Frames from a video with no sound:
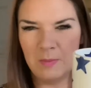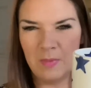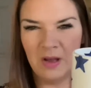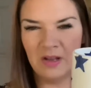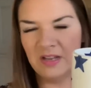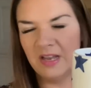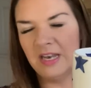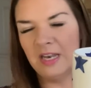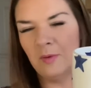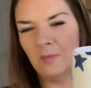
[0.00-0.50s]

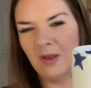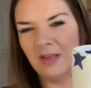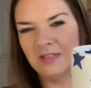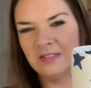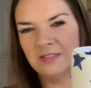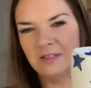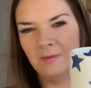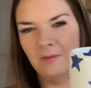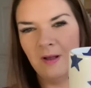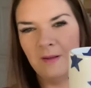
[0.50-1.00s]
mug anyway.
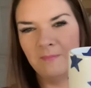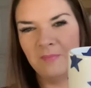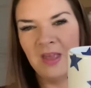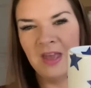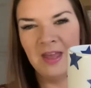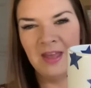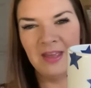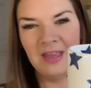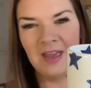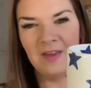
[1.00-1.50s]
So yeah,
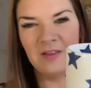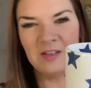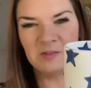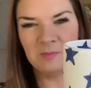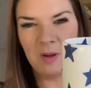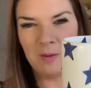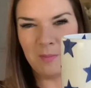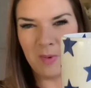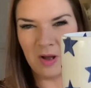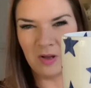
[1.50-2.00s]
that's
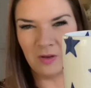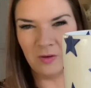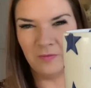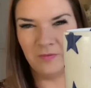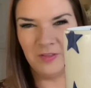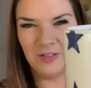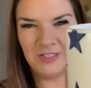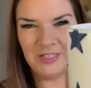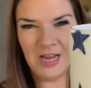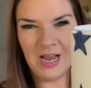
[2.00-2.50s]
my mug of
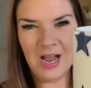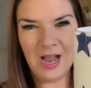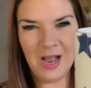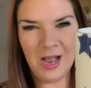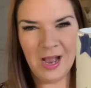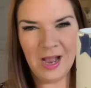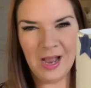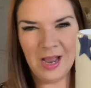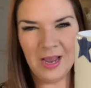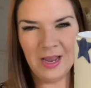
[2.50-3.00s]
the
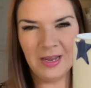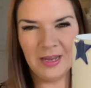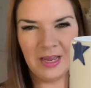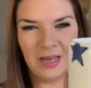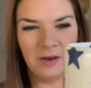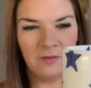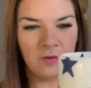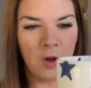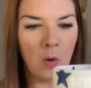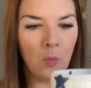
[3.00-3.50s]
day.
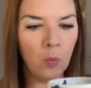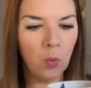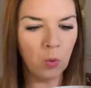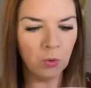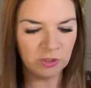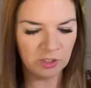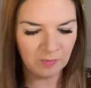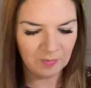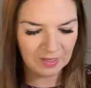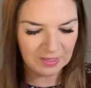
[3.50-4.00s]
And I've got a
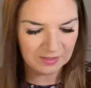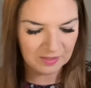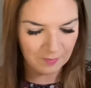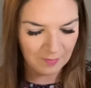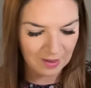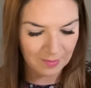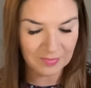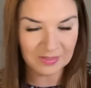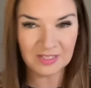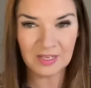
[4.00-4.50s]
water because I
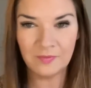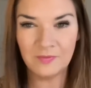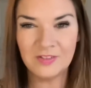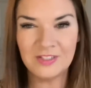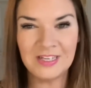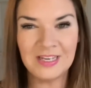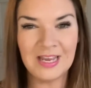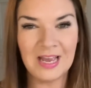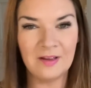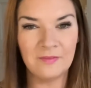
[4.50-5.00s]
made myself a
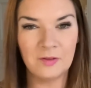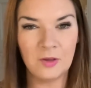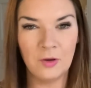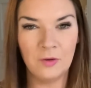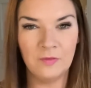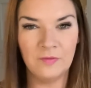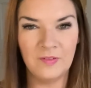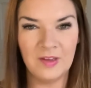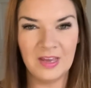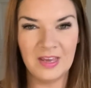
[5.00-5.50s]
decaf
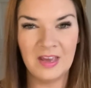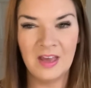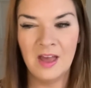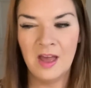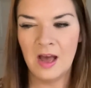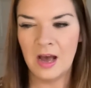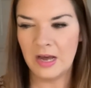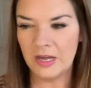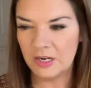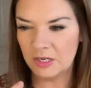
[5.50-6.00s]
coffee.
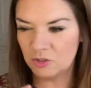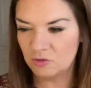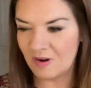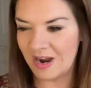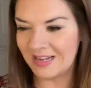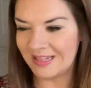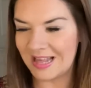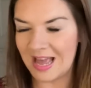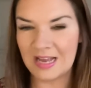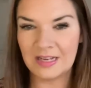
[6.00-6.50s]
I
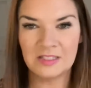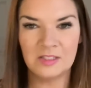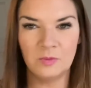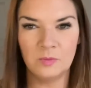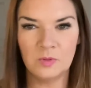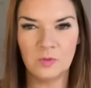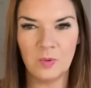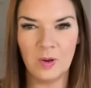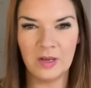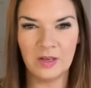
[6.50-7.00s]
drank that because it
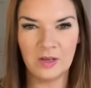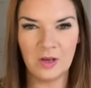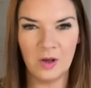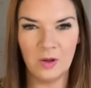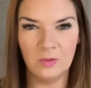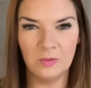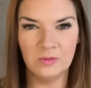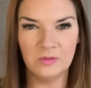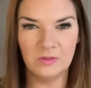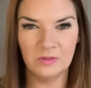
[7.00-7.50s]
was quite
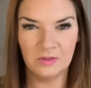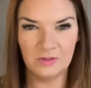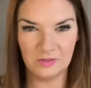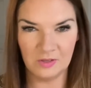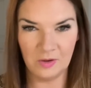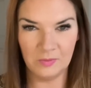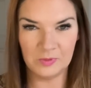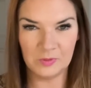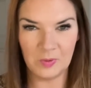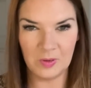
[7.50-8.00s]
cold, because
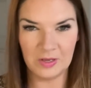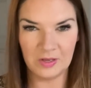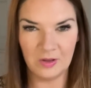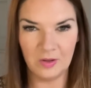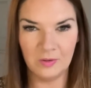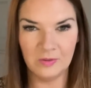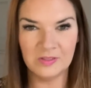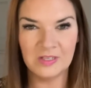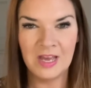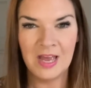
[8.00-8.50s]
I was quite
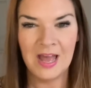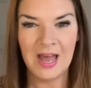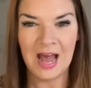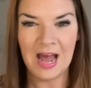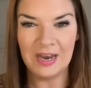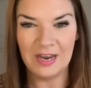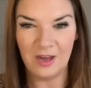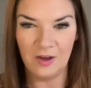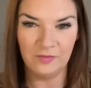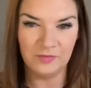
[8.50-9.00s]
cold,
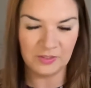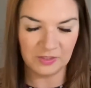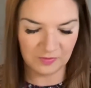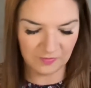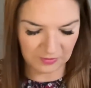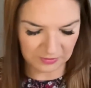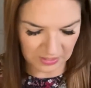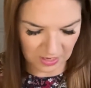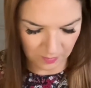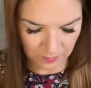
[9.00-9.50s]
and now I've just
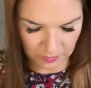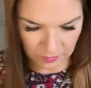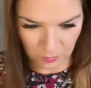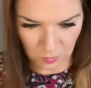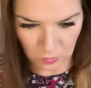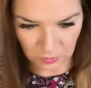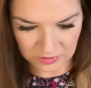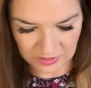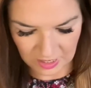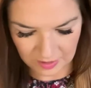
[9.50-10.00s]
filled it up with
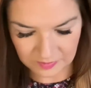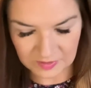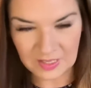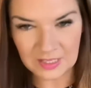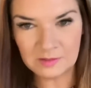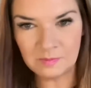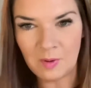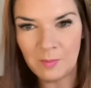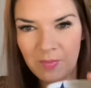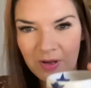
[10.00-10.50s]
water. So
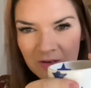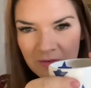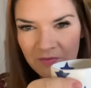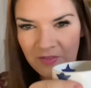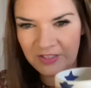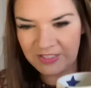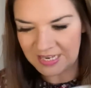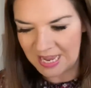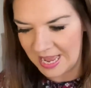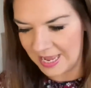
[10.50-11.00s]
that's my mug of the
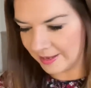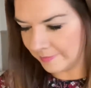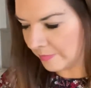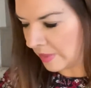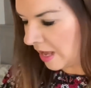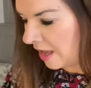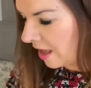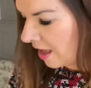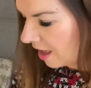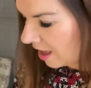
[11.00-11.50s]
day.
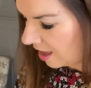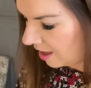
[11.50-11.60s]
So